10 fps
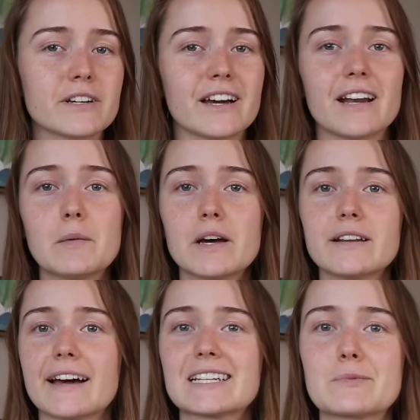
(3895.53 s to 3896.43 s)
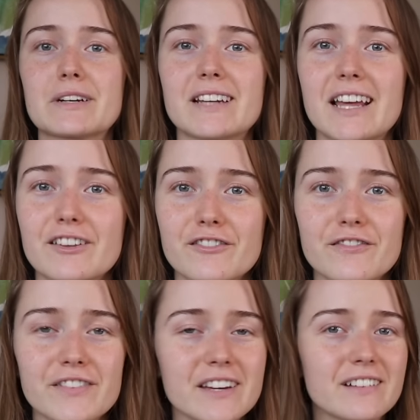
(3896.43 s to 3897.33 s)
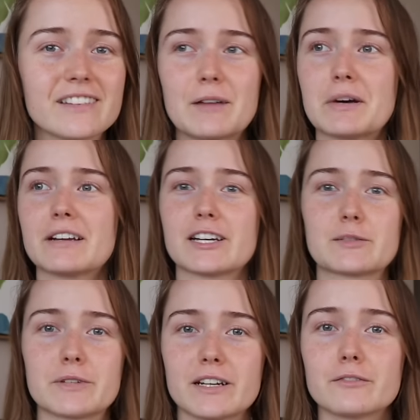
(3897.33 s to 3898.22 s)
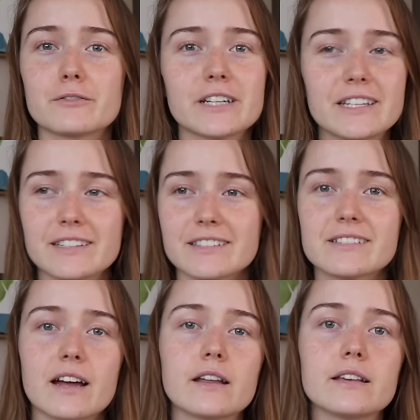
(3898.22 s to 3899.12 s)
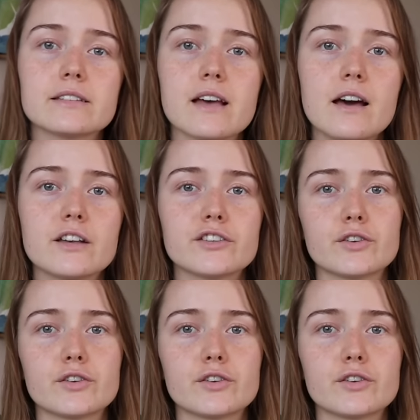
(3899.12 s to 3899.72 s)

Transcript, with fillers: again, I'm not an expert in any field. I'm not an expert on reading studies. So